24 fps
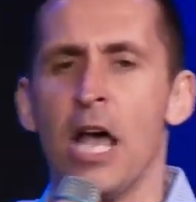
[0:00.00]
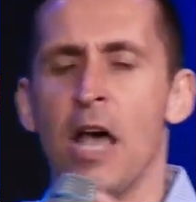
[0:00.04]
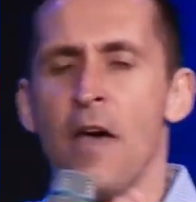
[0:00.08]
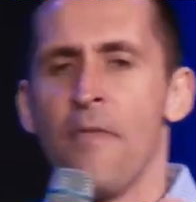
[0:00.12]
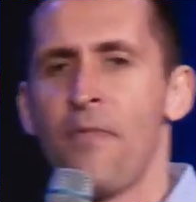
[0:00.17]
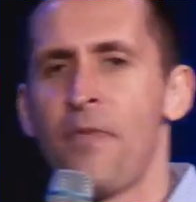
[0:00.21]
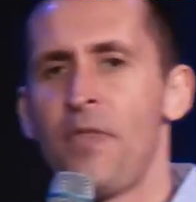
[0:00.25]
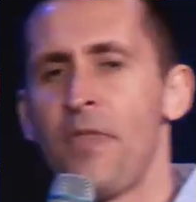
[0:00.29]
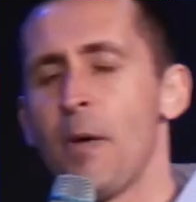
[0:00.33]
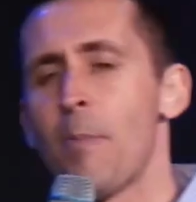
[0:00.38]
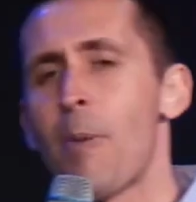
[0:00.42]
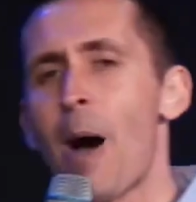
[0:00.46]

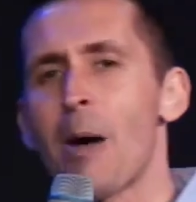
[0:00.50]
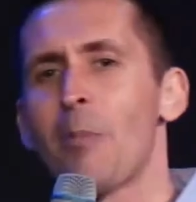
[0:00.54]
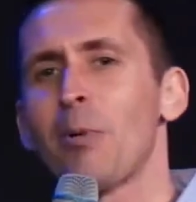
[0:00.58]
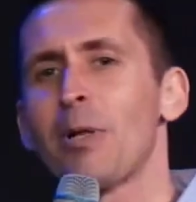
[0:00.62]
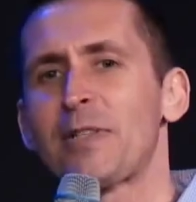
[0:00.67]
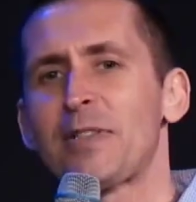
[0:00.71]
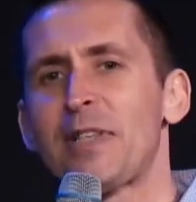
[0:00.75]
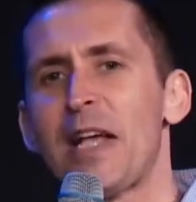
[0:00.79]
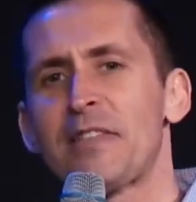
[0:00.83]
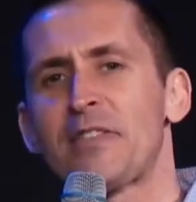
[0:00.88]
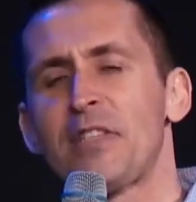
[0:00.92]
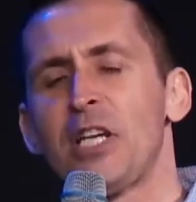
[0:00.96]
The Bible
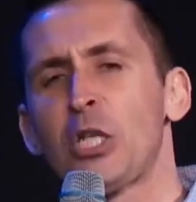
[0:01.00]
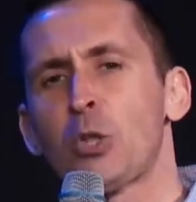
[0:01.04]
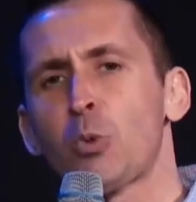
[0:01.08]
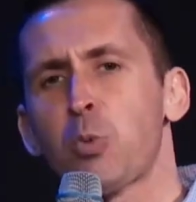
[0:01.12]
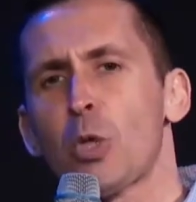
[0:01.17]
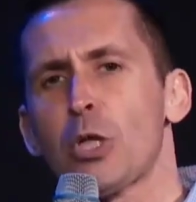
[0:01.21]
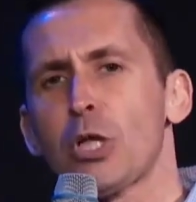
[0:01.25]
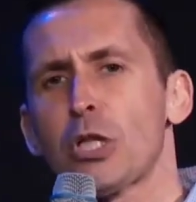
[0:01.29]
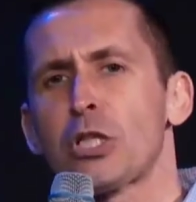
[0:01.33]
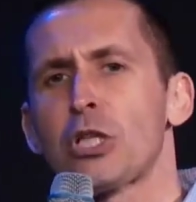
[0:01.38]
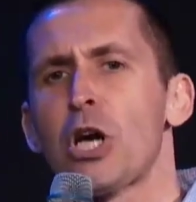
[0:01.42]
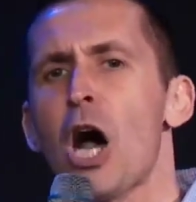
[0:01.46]
says it
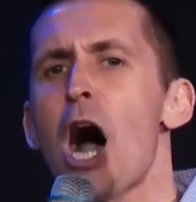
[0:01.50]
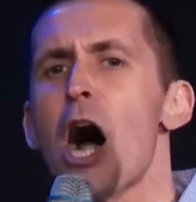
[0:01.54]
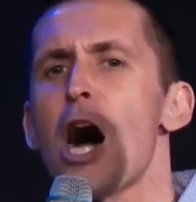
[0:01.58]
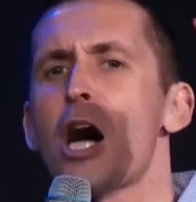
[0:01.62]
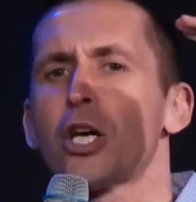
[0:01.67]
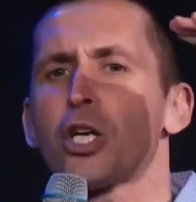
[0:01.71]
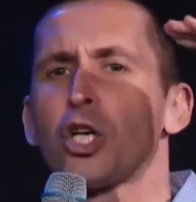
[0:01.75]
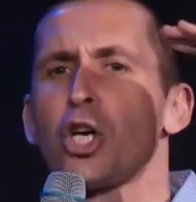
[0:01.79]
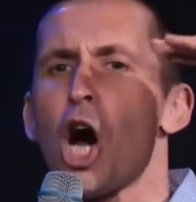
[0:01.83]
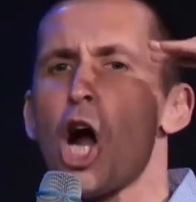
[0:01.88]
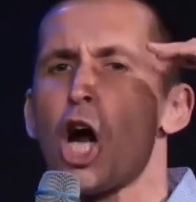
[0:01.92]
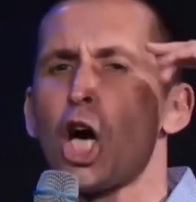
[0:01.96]
will
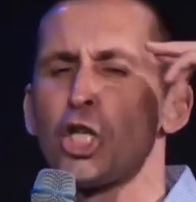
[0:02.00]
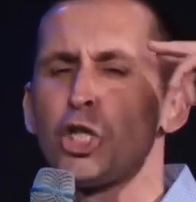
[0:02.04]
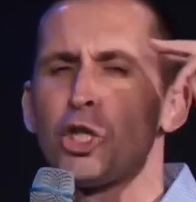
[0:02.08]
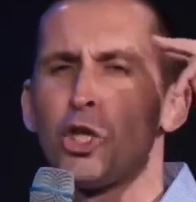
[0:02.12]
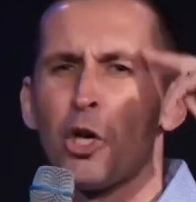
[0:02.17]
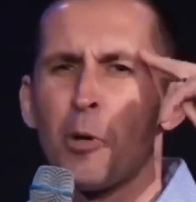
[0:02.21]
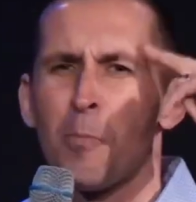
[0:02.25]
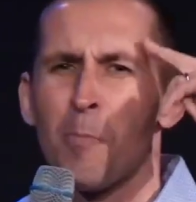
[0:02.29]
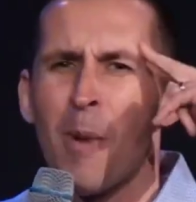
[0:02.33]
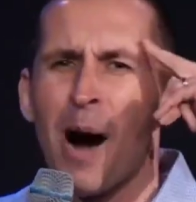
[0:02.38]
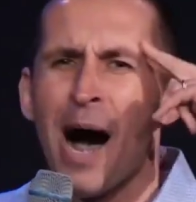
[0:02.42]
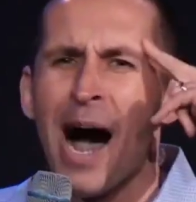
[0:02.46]
guard
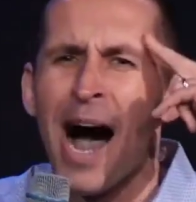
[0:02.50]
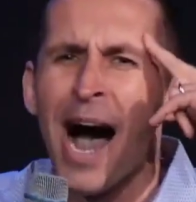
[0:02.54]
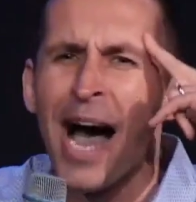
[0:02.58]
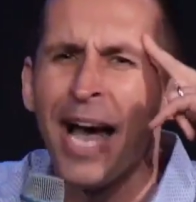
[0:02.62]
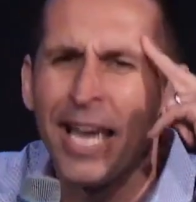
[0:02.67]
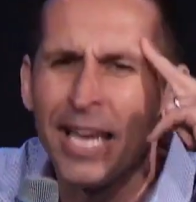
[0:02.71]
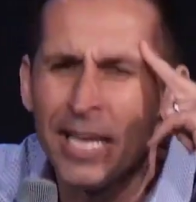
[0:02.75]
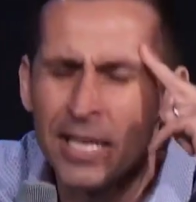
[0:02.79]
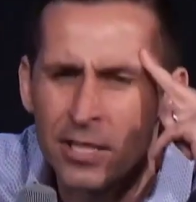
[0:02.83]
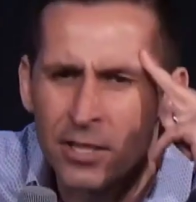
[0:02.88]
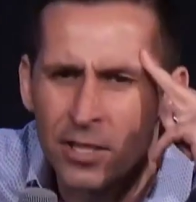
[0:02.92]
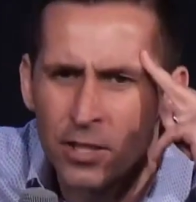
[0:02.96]
your
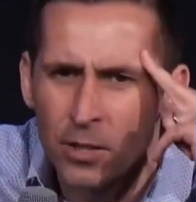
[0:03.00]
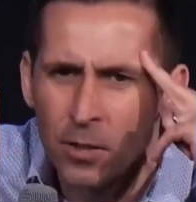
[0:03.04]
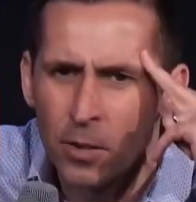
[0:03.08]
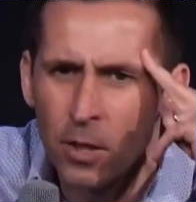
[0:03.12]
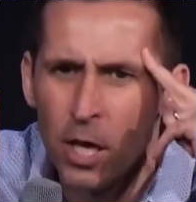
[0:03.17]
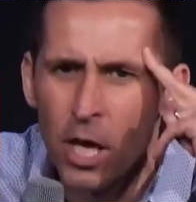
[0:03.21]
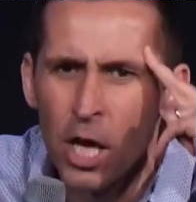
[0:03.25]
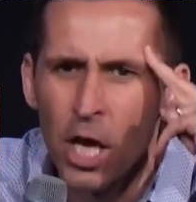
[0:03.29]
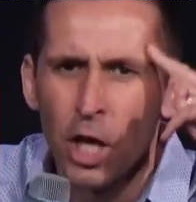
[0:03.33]
mind,